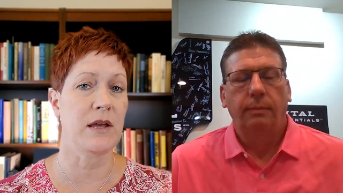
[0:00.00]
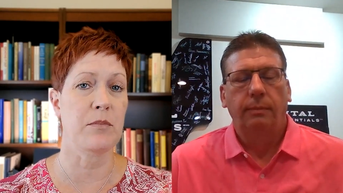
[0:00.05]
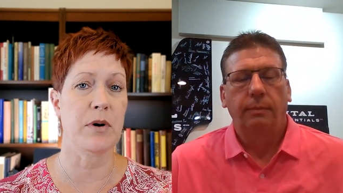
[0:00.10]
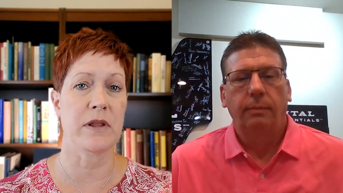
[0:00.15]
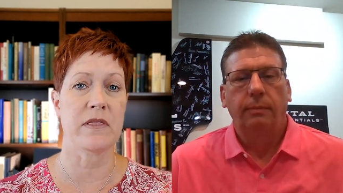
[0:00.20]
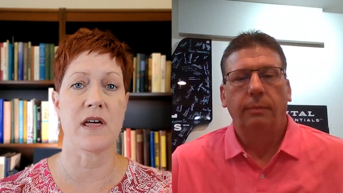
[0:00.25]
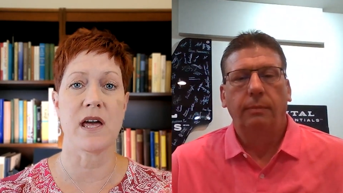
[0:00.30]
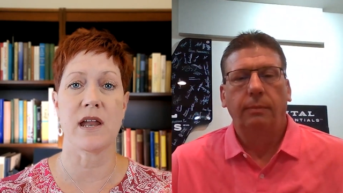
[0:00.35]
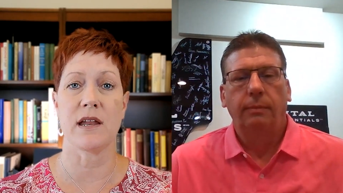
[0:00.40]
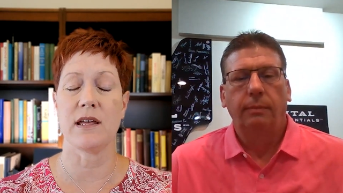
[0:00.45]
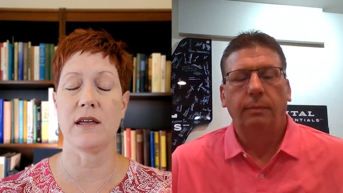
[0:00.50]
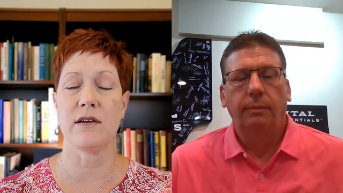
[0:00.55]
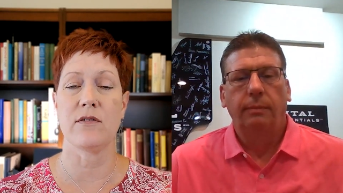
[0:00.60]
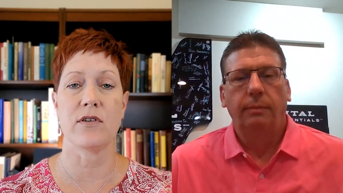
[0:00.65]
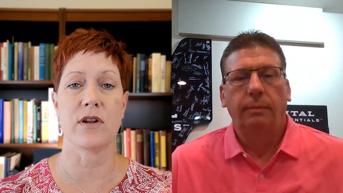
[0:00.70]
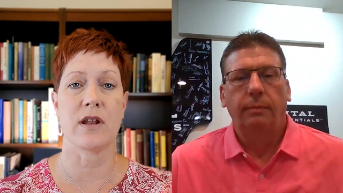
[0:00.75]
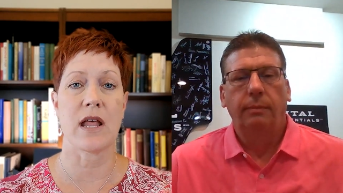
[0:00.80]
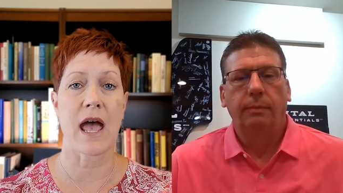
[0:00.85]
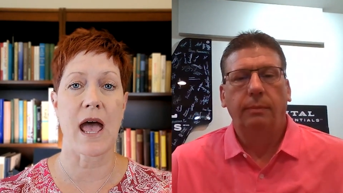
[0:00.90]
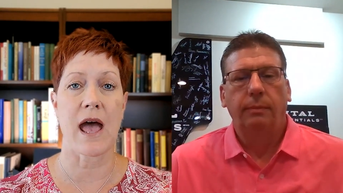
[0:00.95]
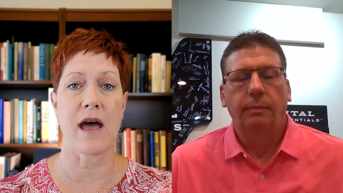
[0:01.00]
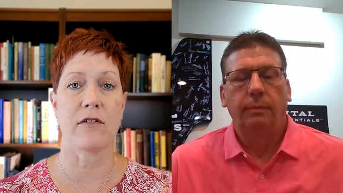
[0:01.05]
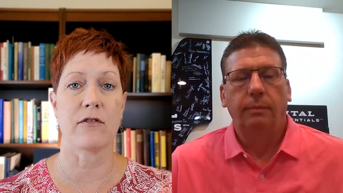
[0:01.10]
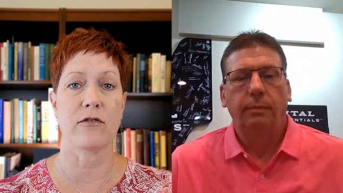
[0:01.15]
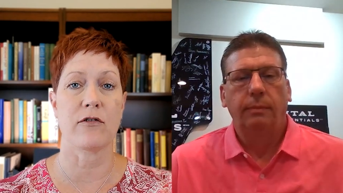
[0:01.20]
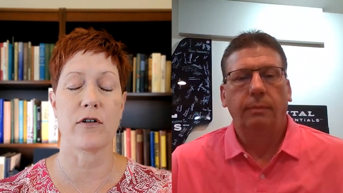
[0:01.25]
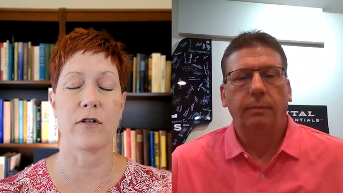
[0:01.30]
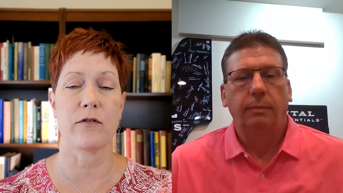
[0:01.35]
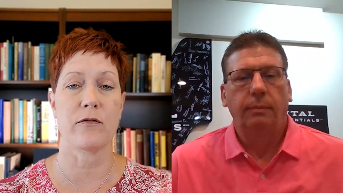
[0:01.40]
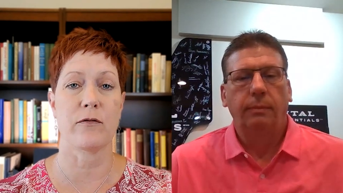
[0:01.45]
Speaker 1: but then even
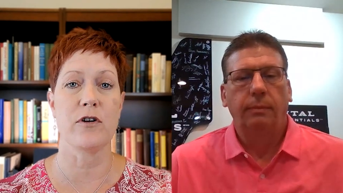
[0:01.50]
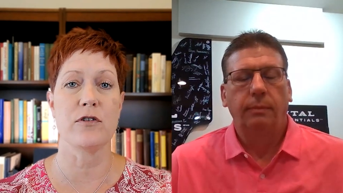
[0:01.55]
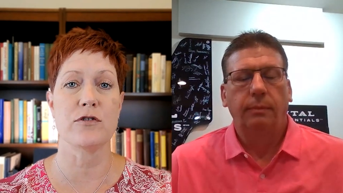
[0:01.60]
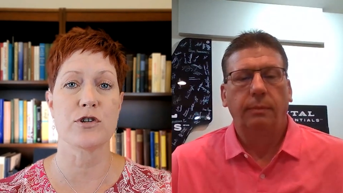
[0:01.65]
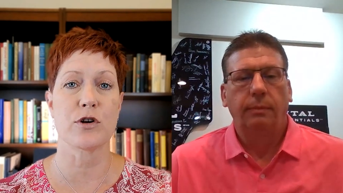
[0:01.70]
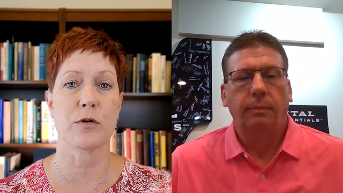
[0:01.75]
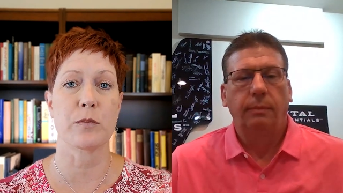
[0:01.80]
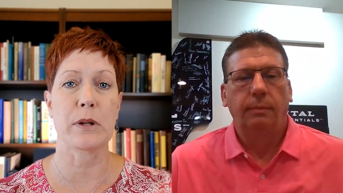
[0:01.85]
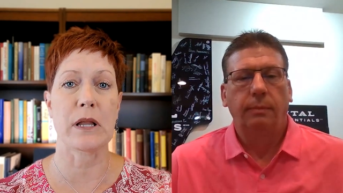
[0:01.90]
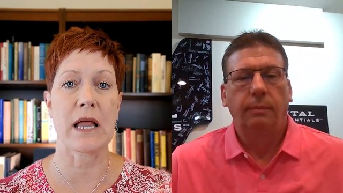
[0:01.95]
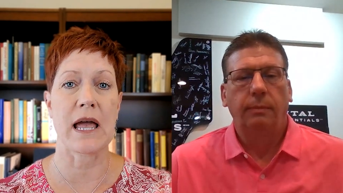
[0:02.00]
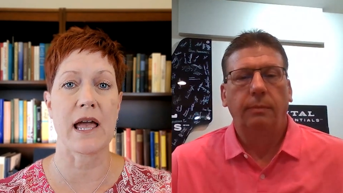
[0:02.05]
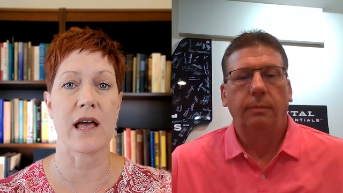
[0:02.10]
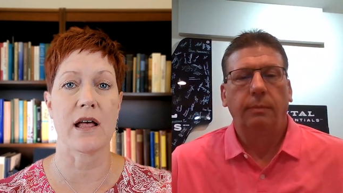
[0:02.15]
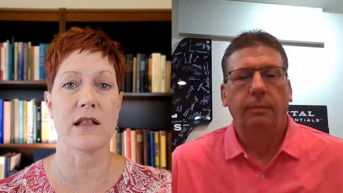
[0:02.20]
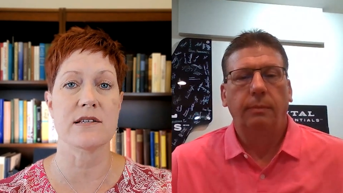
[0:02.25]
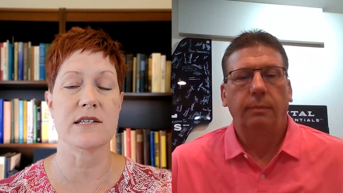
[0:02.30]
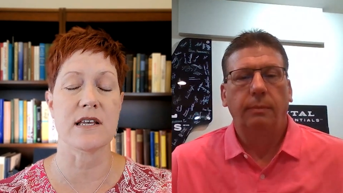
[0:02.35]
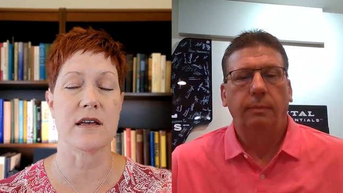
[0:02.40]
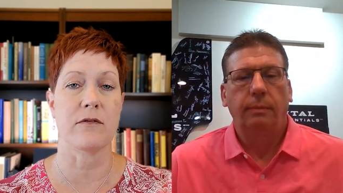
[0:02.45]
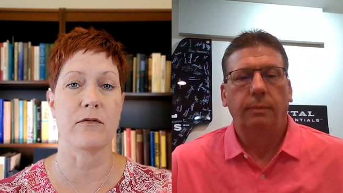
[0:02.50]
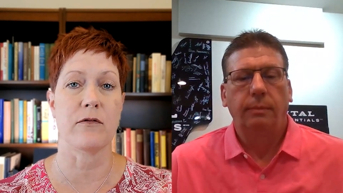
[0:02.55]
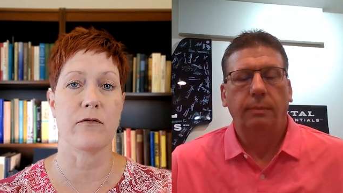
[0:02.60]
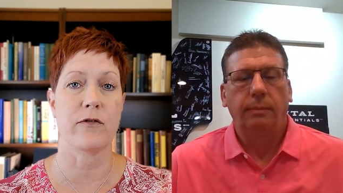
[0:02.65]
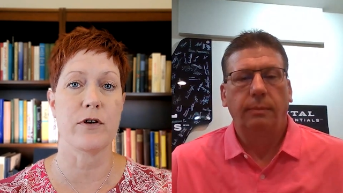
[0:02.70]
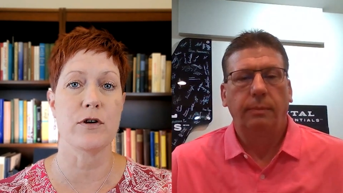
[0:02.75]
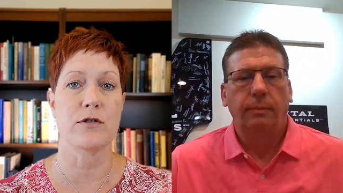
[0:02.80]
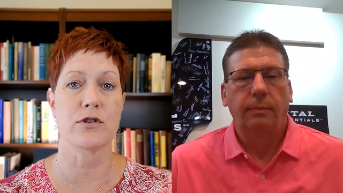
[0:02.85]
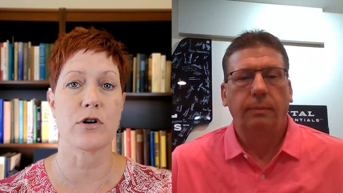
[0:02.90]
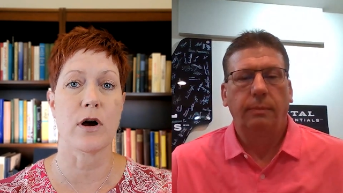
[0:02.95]
have future plans and
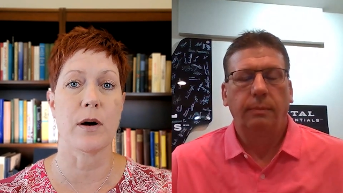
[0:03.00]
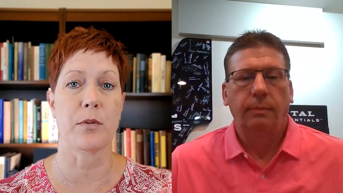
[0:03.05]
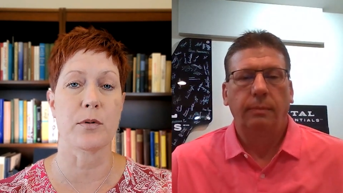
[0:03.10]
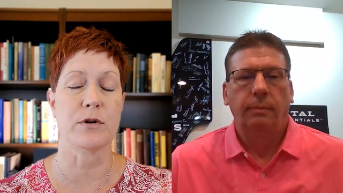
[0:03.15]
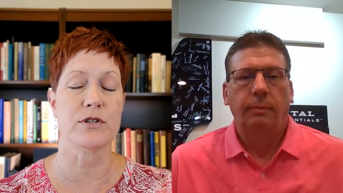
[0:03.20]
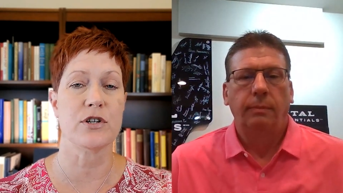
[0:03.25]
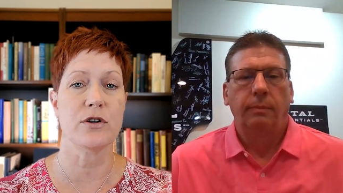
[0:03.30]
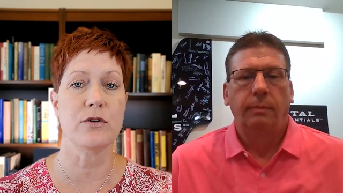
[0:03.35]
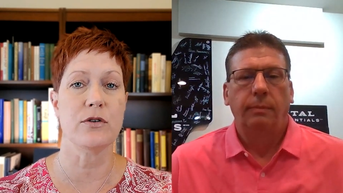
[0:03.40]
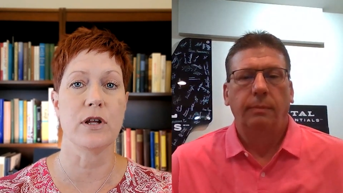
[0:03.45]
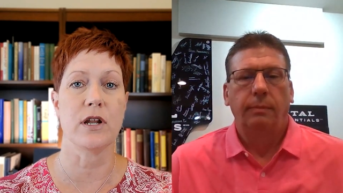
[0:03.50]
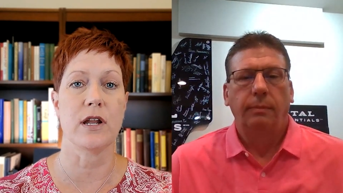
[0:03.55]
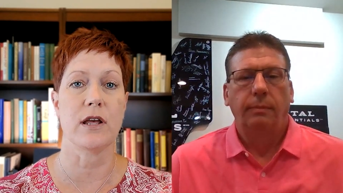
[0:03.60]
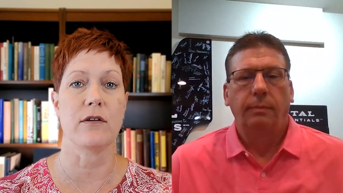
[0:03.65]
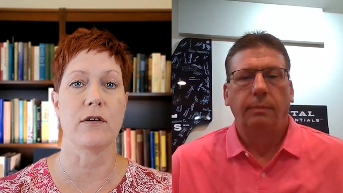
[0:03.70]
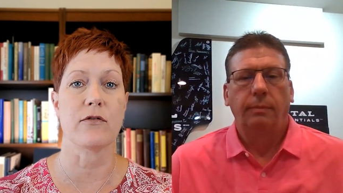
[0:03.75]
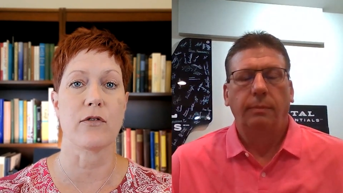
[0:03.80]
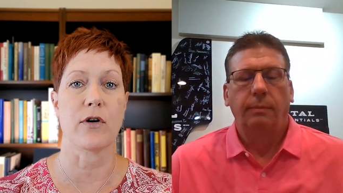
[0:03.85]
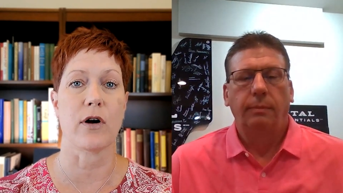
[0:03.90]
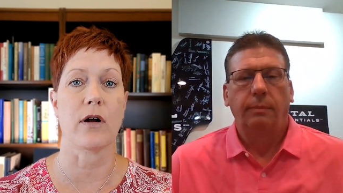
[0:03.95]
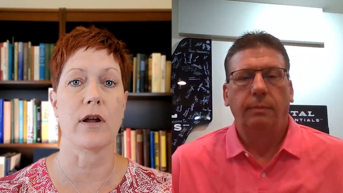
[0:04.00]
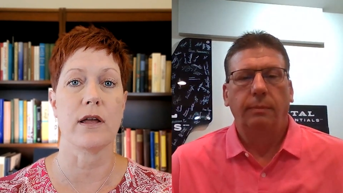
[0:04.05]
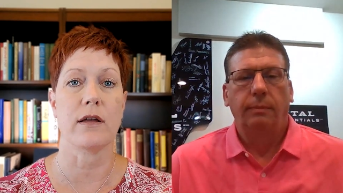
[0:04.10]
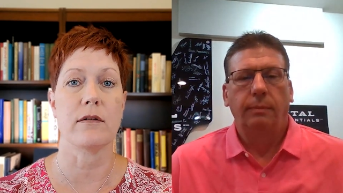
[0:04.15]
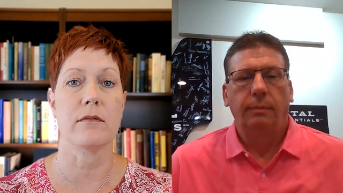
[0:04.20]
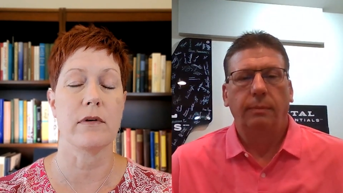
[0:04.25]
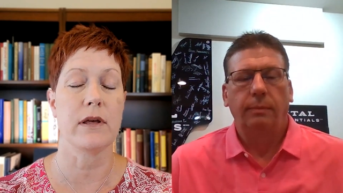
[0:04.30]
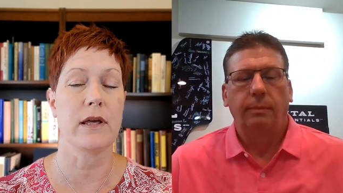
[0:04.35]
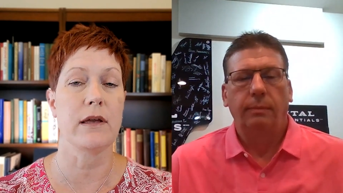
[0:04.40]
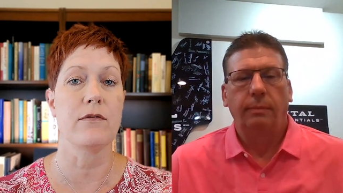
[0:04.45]
future opportunity for
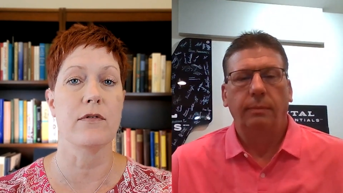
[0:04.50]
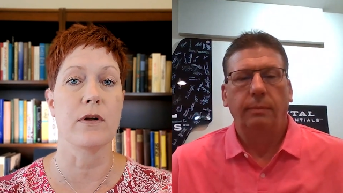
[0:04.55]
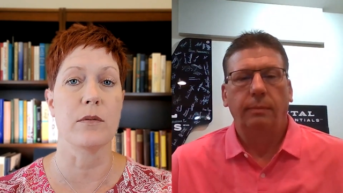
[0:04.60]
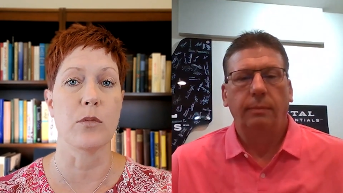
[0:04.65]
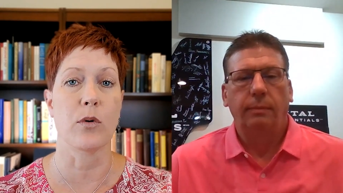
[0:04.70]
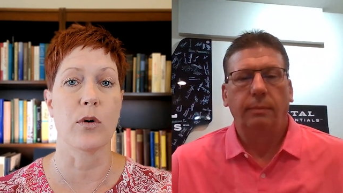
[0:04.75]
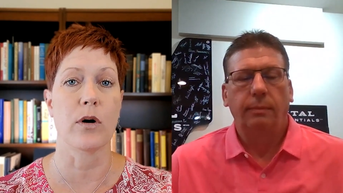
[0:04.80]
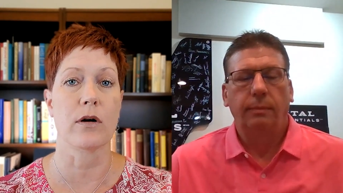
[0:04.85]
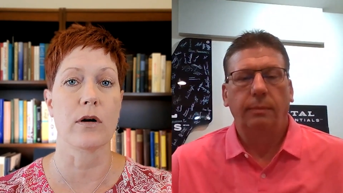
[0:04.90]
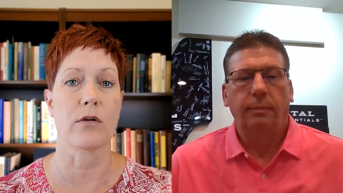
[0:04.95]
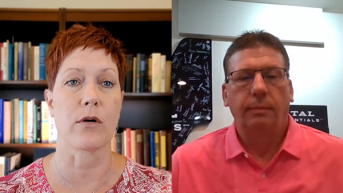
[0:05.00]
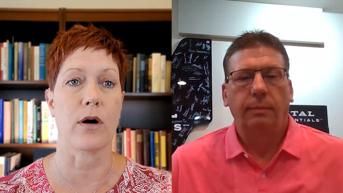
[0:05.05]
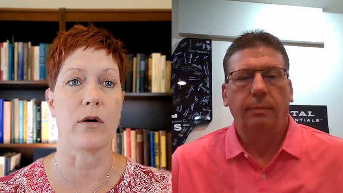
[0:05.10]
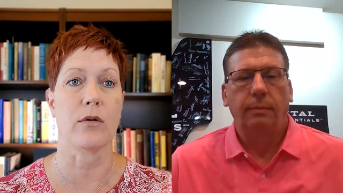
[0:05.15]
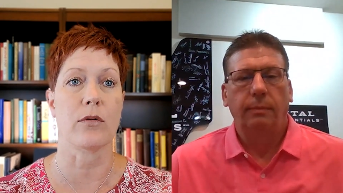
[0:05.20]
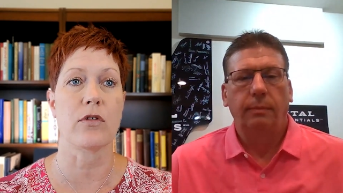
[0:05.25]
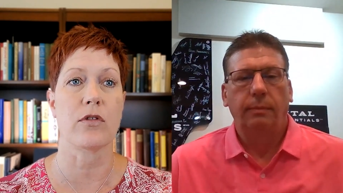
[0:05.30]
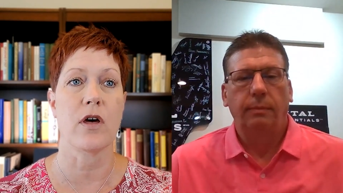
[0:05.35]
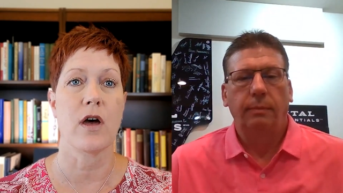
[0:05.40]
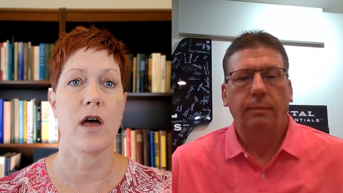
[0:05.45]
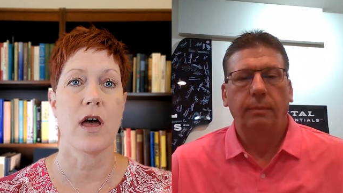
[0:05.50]
even more growth.